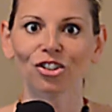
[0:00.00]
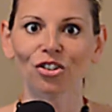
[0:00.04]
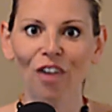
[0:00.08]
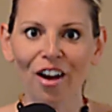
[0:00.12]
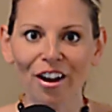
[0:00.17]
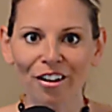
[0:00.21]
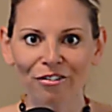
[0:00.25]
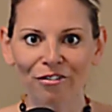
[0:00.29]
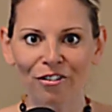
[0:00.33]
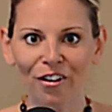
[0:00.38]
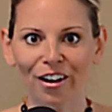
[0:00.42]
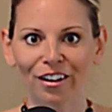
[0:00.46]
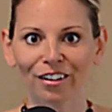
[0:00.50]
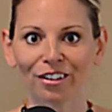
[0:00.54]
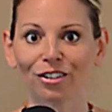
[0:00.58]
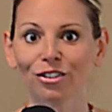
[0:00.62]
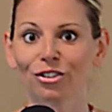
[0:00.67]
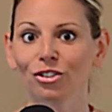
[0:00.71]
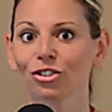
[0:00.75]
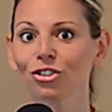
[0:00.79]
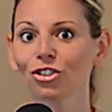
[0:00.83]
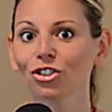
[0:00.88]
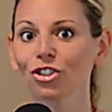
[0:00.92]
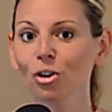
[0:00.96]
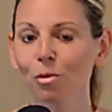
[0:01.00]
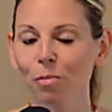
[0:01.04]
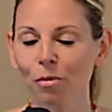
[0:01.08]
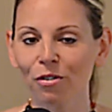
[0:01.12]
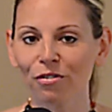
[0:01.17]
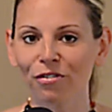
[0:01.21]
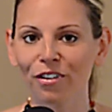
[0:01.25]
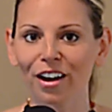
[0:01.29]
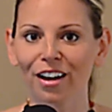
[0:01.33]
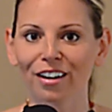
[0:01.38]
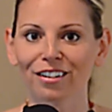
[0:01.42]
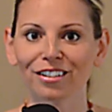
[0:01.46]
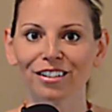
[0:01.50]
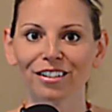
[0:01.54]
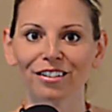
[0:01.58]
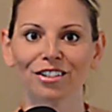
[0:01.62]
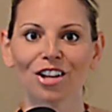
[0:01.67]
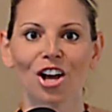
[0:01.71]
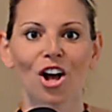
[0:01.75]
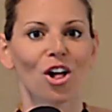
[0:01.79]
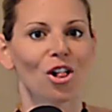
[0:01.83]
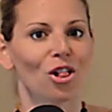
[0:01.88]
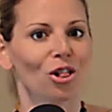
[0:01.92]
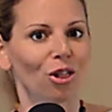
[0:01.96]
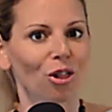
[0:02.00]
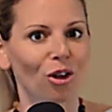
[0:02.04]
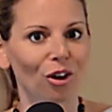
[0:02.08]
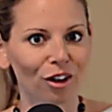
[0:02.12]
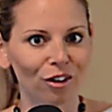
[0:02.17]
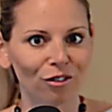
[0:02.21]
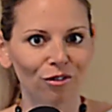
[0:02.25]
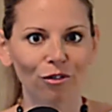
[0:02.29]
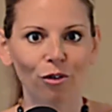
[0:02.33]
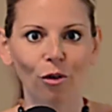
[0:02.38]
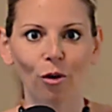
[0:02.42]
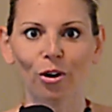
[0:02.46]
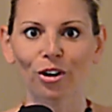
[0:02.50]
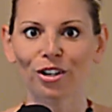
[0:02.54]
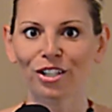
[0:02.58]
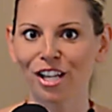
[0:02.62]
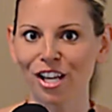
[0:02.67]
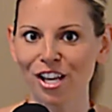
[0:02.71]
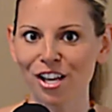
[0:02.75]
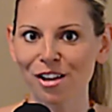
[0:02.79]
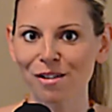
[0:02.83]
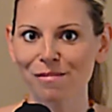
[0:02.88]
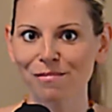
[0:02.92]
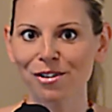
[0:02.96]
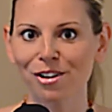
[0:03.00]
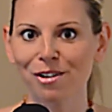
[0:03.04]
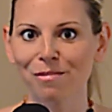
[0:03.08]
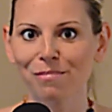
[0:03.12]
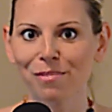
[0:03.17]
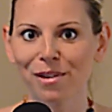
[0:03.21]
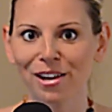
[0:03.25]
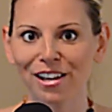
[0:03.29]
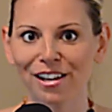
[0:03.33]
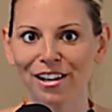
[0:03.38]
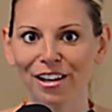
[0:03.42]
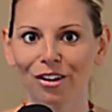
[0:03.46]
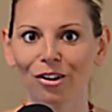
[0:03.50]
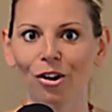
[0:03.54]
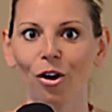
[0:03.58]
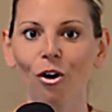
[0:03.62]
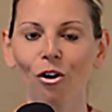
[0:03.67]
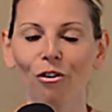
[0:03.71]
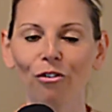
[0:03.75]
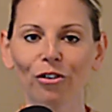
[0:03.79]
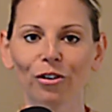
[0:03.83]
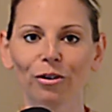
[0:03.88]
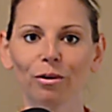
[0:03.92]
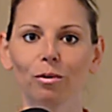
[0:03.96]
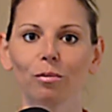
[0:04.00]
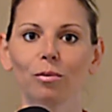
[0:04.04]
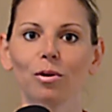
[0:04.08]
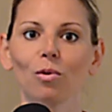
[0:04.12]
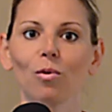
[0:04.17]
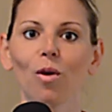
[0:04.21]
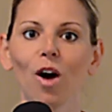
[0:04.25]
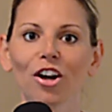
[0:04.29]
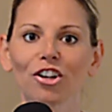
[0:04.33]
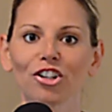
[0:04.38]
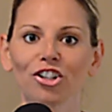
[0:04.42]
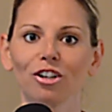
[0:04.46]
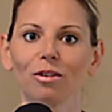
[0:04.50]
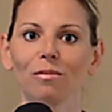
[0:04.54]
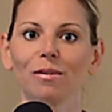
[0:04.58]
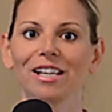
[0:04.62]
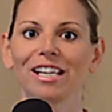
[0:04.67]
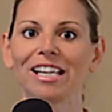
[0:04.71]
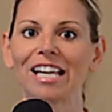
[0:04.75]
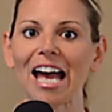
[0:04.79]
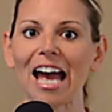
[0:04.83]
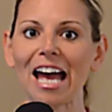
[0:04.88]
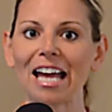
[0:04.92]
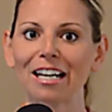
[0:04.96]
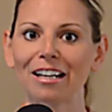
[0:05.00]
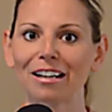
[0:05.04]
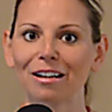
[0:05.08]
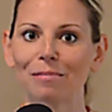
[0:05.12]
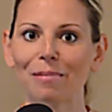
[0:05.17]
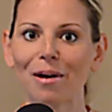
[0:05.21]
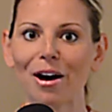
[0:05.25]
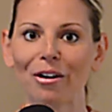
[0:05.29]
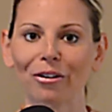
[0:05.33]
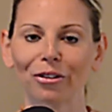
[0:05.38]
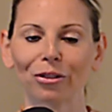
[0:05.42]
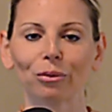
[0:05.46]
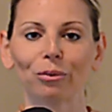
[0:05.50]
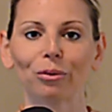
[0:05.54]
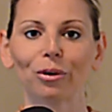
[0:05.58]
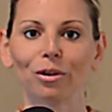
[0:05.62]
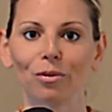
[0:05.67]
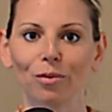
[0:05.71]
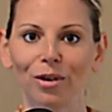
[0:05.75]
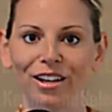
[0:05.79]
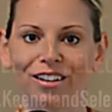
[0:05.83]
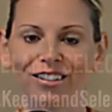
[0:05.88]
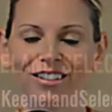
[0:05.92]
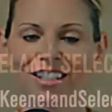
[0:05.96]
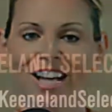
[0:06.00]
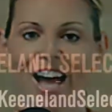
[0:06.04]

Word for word: trifectas, superfectas. Looking forward to him competing, and hopefully we'll be watching him again in about three weeks'